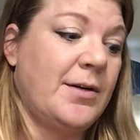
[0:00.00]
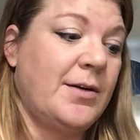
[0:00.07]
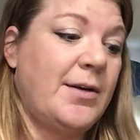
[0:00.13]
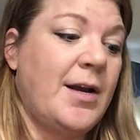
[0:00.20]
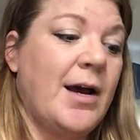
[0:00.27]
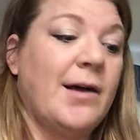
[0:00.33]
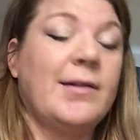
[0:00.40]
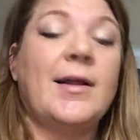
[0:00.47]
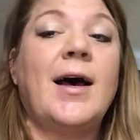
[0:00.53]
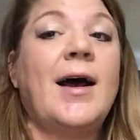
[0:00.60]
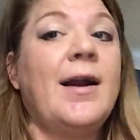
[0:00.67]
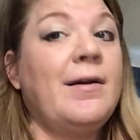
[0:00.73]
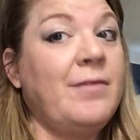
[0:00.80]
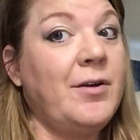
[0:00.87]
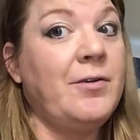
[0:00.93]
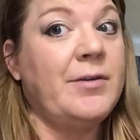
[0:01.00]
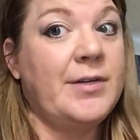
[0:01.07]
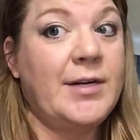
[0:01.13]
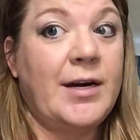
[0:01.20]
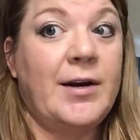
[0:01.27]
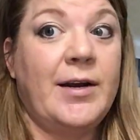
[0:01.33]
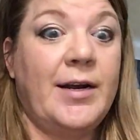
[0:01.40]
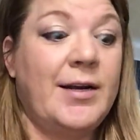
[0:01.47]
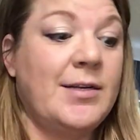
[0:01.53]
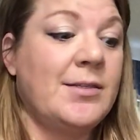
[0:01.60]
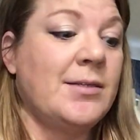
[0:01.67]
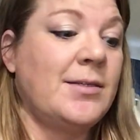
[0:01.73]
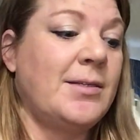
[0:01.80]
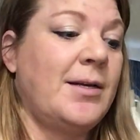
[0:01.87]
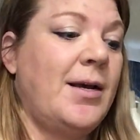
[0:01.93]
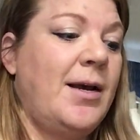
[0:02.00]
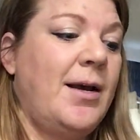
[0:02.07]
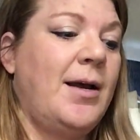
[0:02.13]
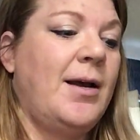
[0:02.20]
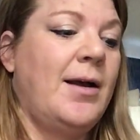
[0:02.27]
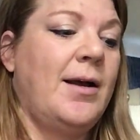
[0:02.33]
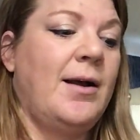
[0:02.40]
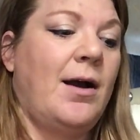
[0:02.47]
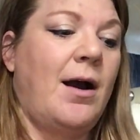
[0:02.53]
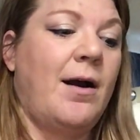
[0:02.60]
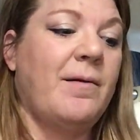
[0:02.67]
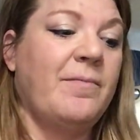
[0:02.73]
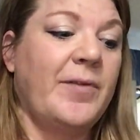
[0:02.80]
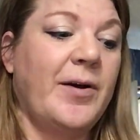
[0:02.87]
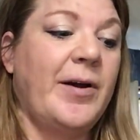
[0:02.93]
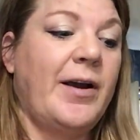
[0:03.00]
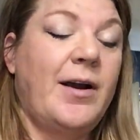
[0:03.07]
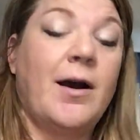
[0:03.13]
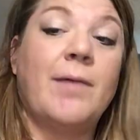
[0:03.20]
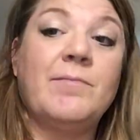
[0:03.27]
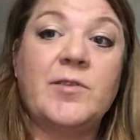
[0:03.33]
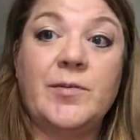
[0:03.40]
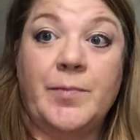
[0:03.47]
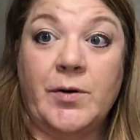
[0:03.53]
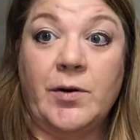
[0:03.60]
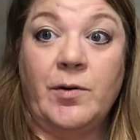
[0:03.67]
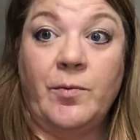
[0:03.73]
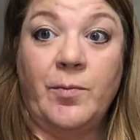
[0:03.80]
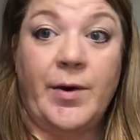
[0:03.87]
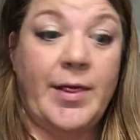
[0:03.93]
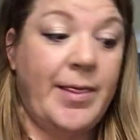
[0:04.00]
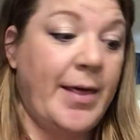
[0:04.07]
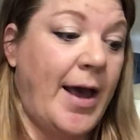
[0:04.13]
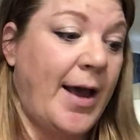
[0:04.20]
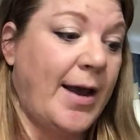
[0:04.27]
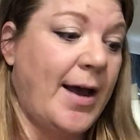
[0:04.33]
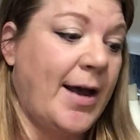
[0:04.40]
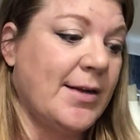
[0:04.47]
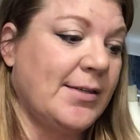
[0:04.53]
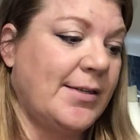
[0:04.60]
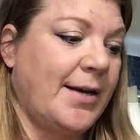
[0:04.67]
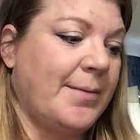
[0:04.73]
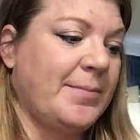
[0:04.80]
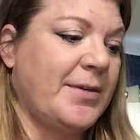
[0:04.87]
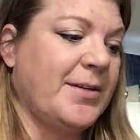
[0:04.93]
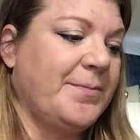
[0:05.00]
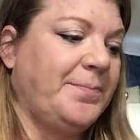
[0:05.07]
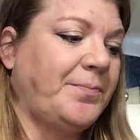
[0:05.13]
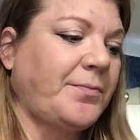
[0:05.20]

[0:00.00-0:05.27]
Now, a lot of Unitarians are very comfortable with that concept.